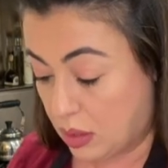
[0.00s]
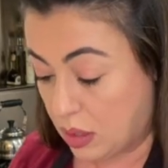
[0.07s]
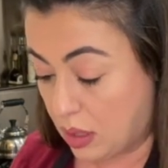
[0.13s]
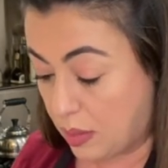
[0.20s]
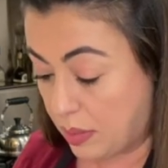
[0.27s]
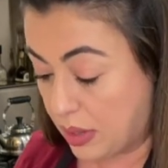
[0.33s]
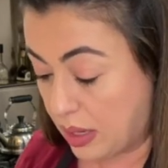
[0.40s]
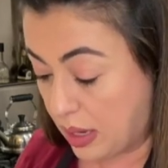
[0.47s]

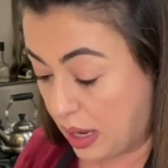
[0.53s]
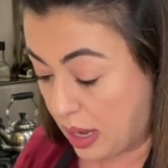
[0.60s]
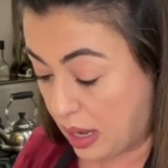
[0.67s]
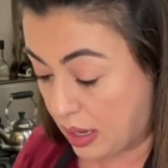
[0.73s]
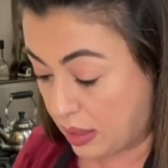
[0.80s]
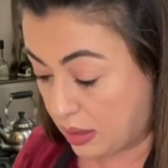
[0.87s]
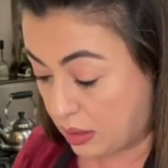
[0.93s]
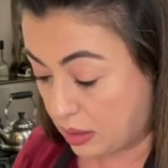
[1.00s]
I'm gonna
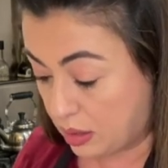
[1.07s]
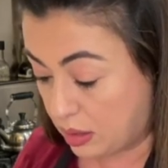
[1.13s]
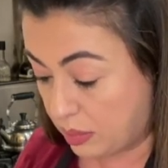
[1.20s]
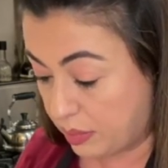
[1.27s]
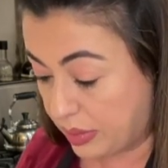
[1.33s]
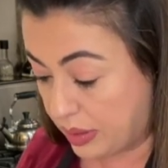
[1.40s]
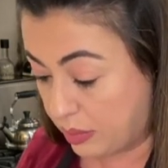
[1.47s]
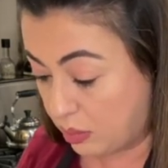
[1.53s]
add a little
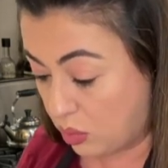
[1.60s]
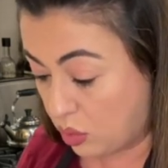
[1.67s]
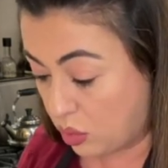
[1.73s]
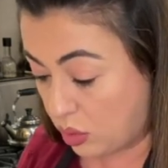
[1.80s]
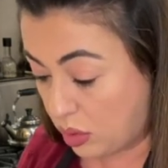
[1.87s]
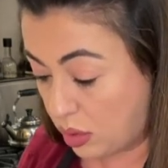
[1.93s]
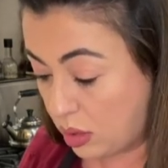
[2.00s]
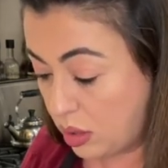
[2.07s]
bit
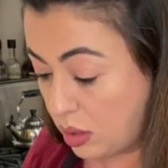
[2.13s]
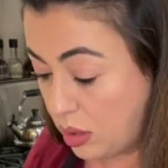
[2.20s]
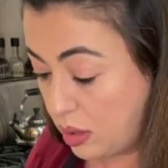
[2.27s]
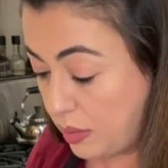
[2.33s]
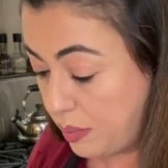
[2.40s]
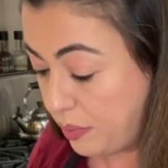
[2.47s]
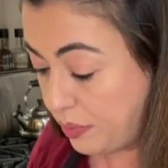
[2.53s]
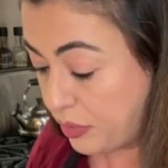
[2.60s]

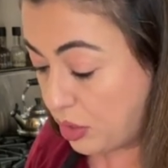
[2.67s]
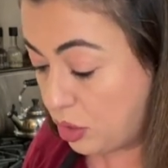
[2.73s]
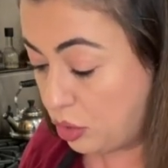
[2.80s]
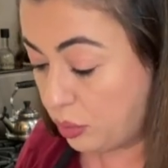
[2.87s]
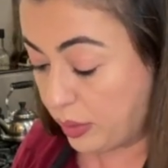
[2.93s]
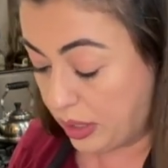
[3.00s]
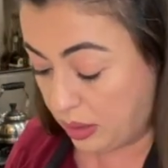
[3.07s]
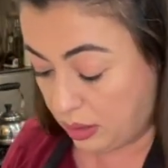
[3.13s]
more
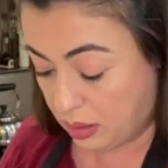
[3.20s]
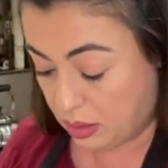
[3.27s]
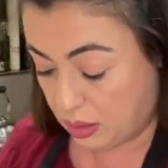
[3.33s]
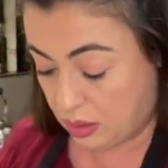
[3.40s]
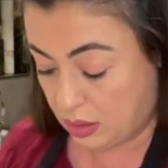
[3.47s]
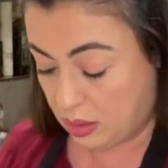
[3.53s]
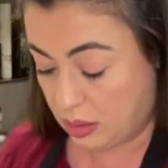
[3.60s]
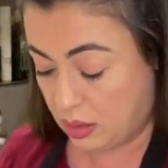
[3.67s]
cumin,
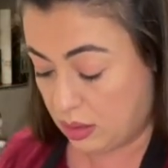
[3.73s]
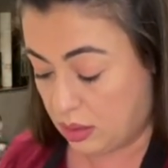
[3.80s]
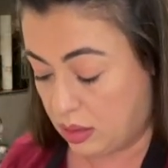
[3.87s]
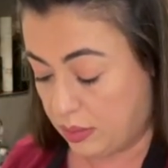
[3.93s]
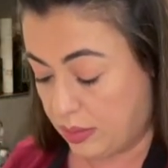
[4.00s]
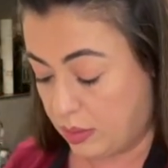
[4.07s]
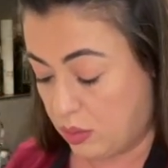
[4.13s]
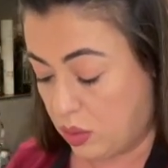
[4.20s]
a little
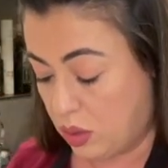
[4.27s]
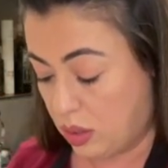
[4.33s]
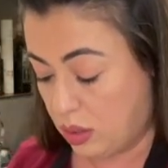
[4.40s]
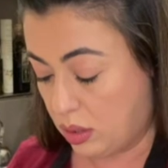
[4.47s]
bit more.